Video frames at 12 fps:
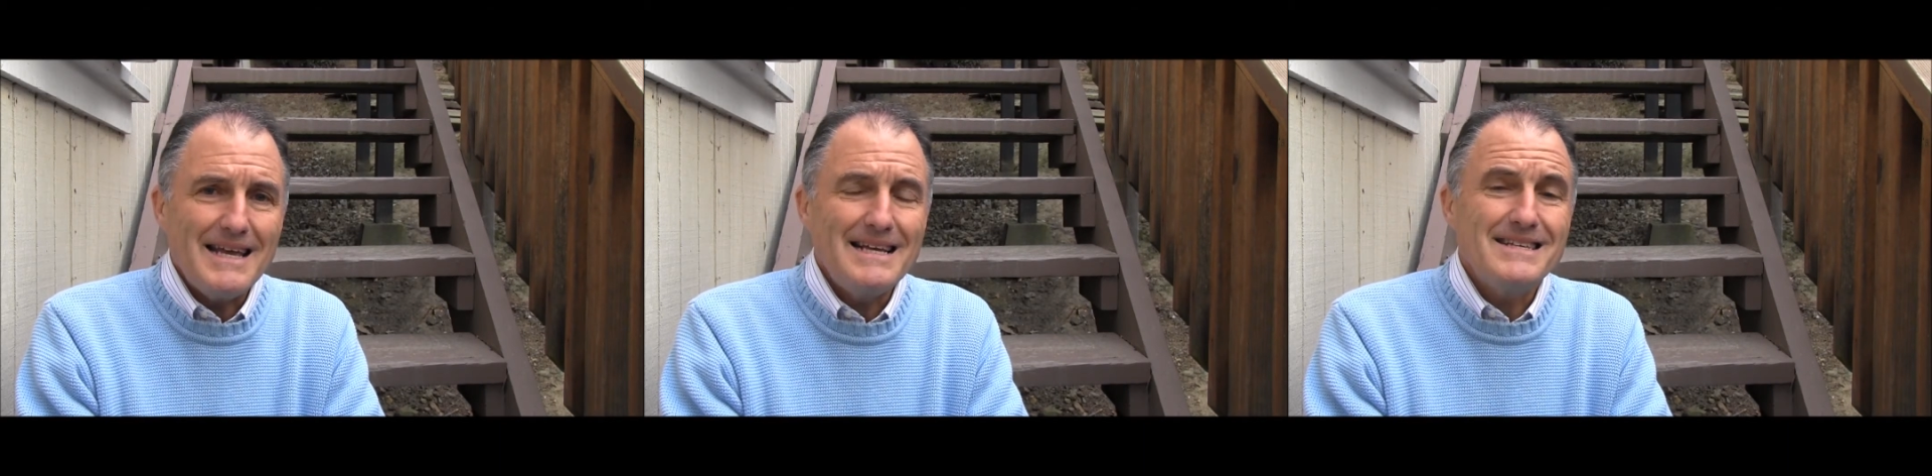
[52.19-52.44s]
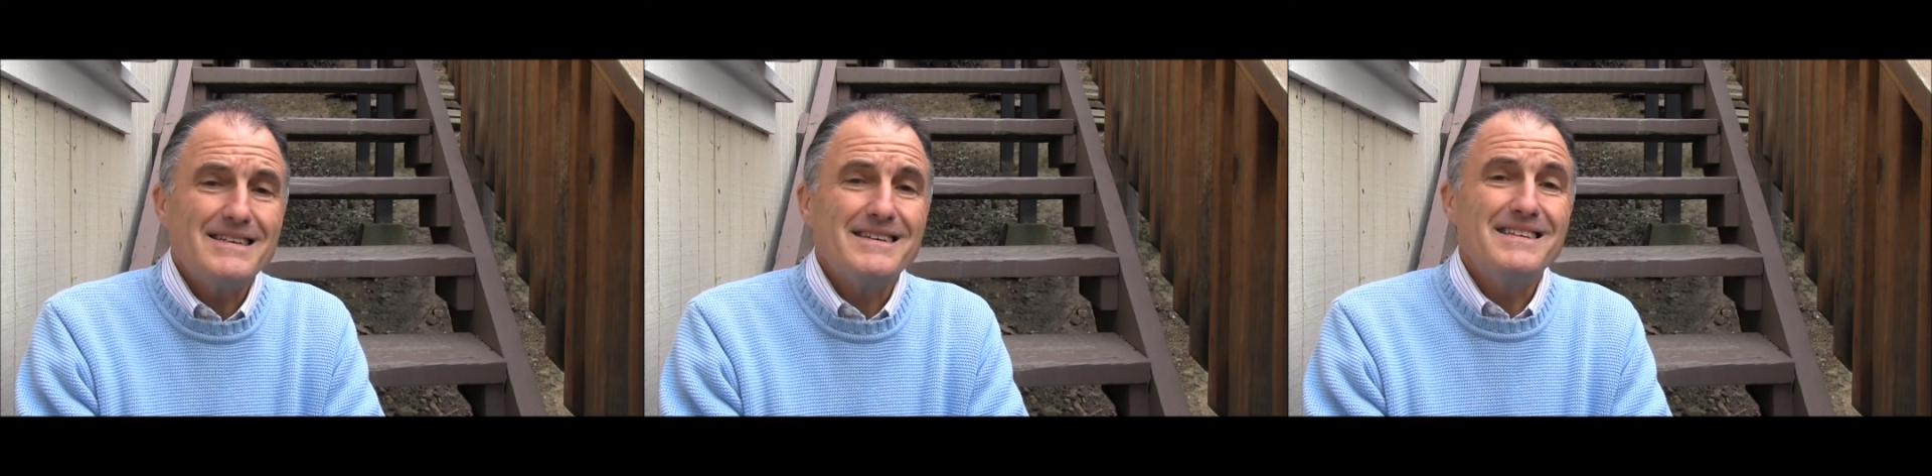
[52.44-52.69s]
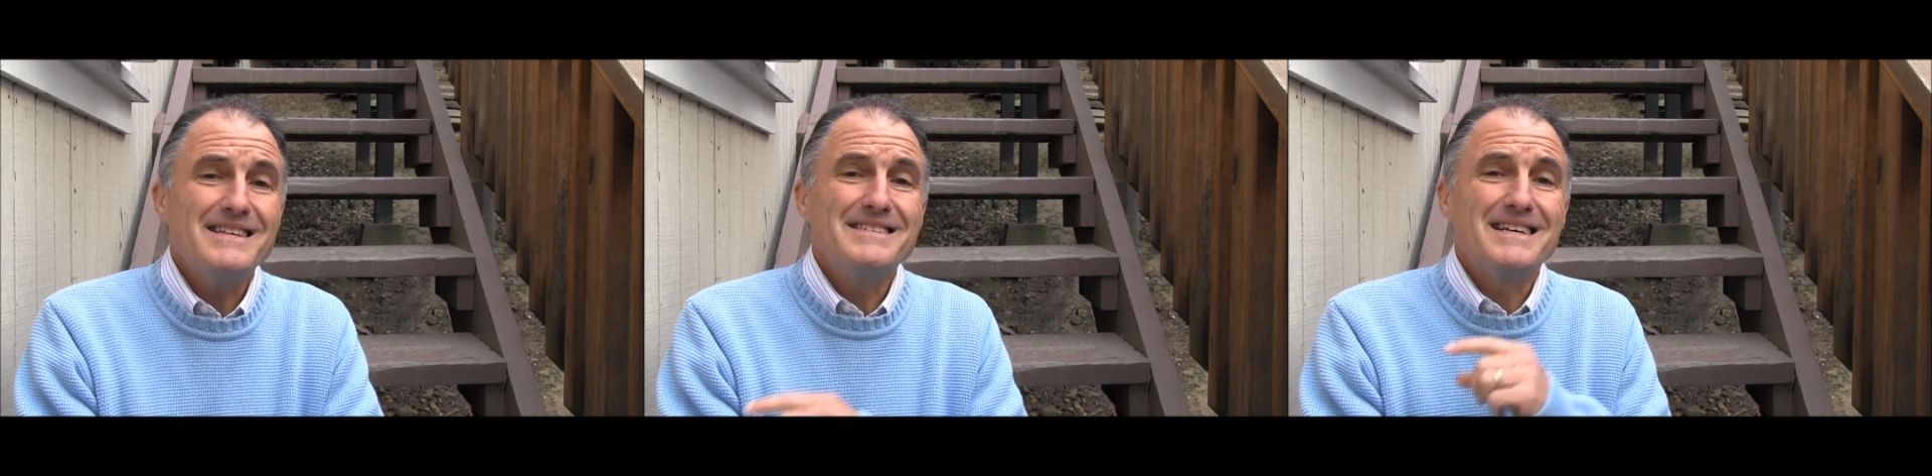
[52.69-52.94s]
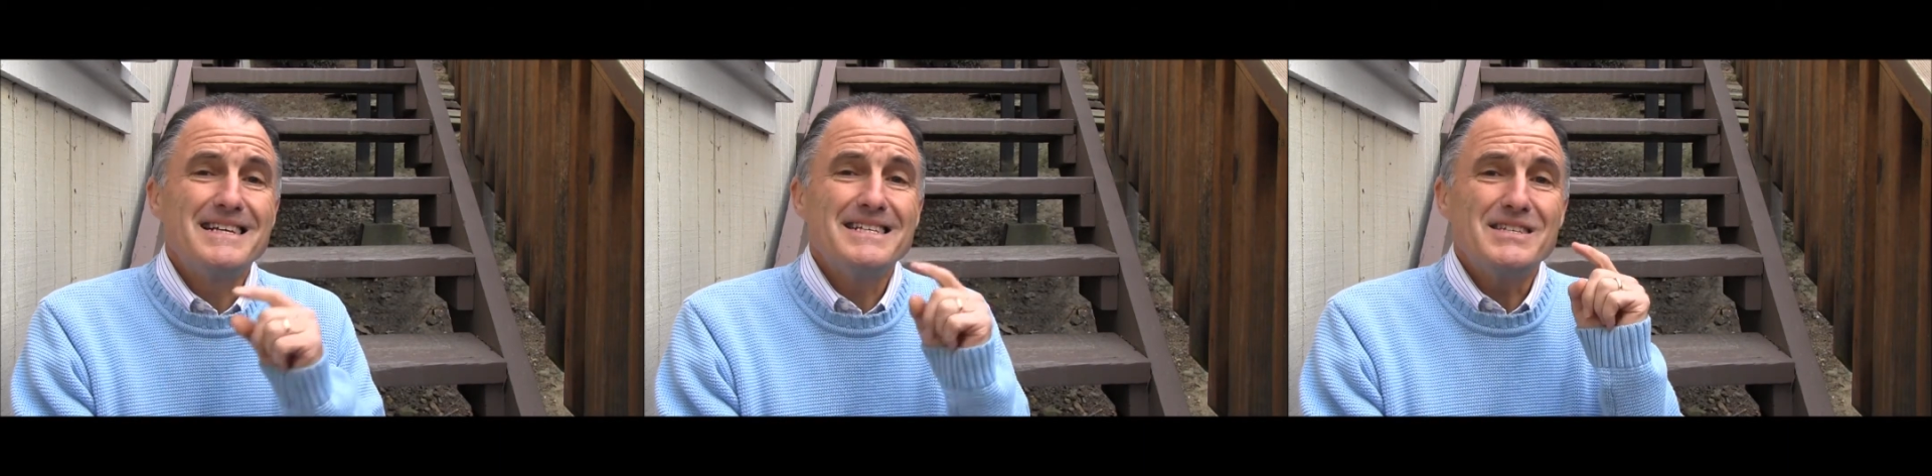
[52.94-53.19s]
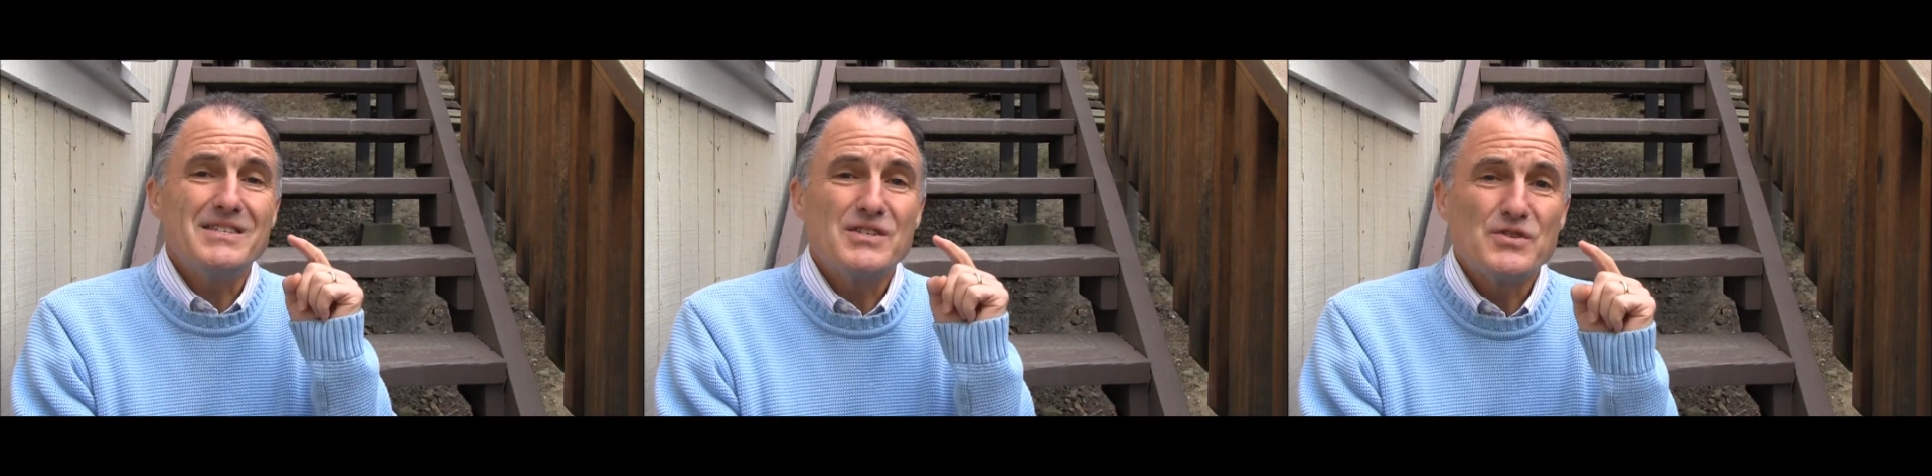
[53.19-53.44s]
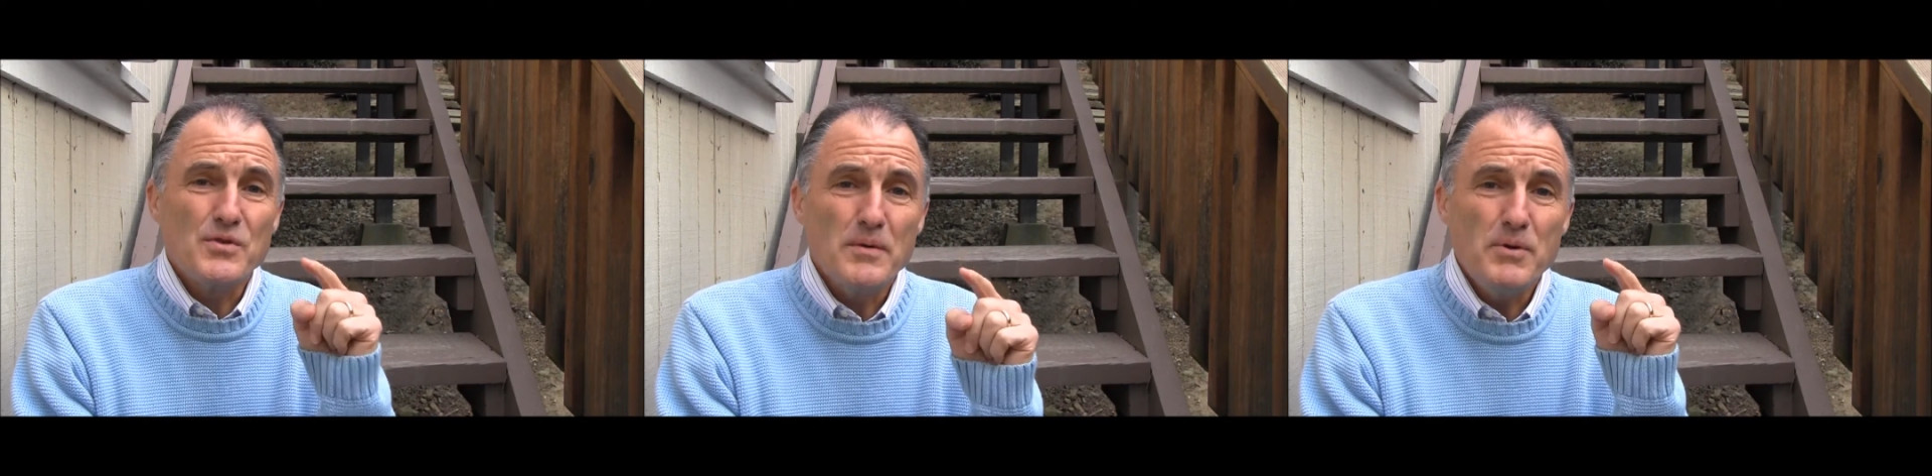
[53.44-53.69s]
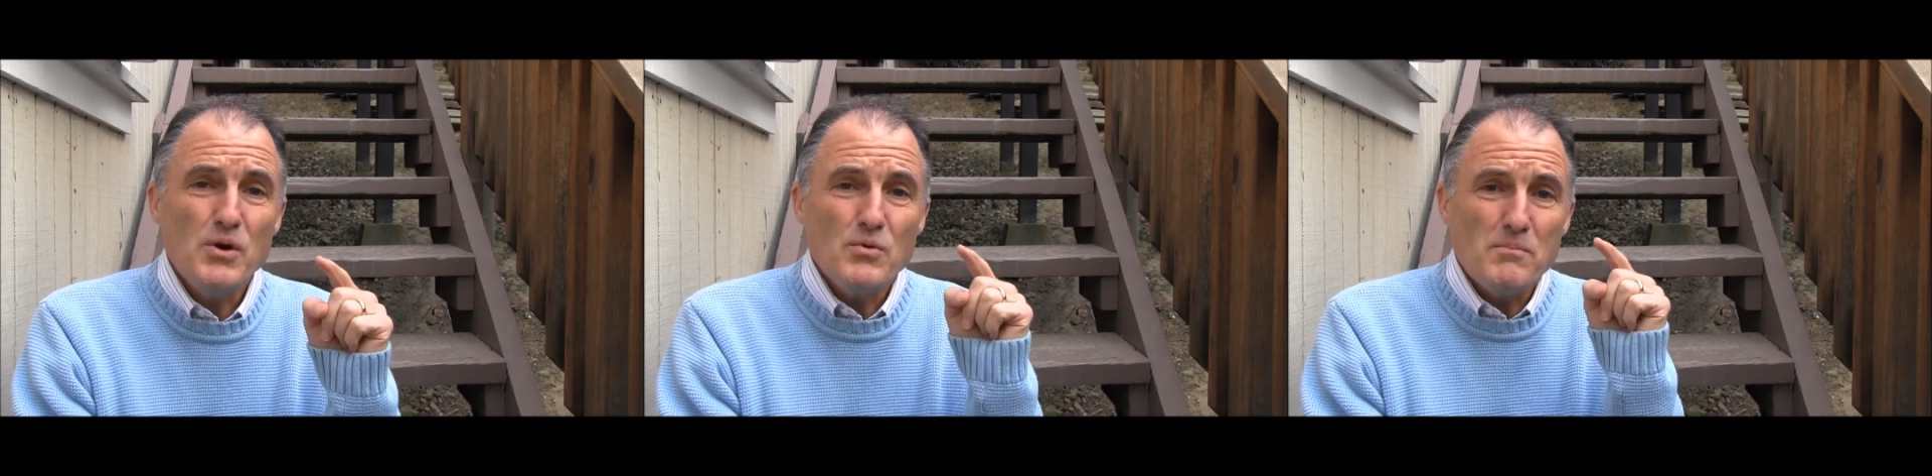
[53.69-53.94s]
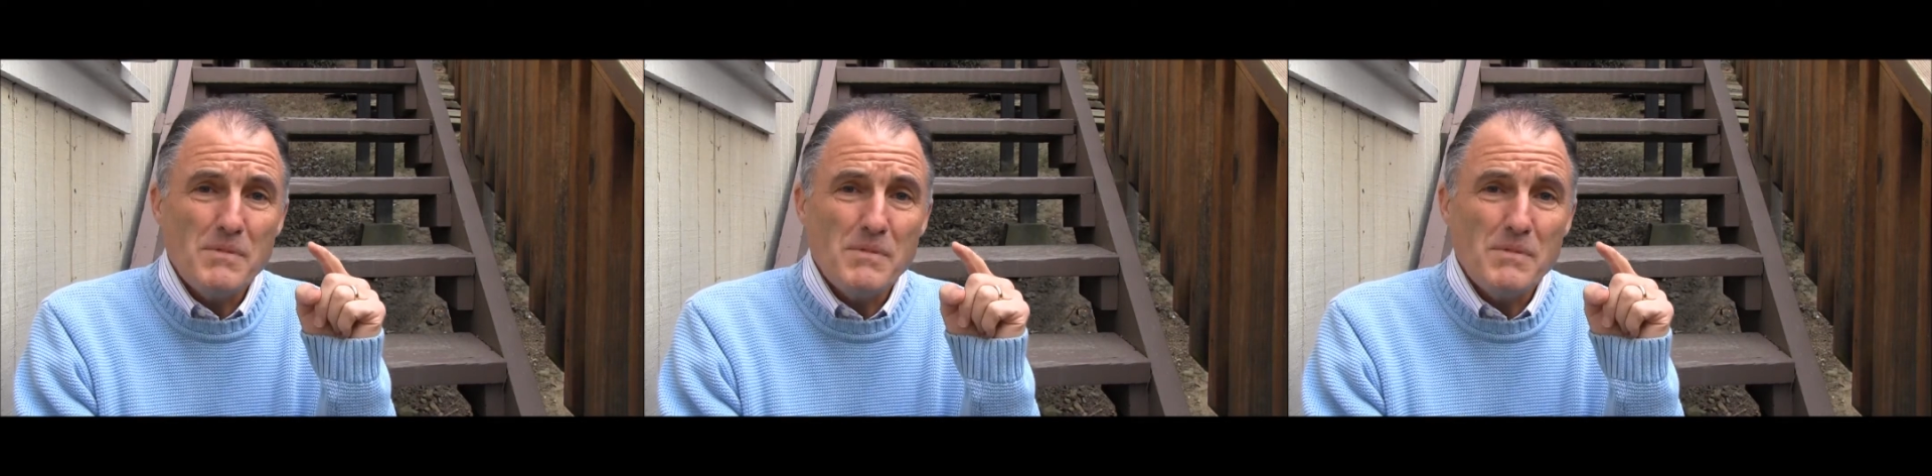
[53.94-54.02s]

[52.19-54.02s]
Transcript: he says he's going to distribute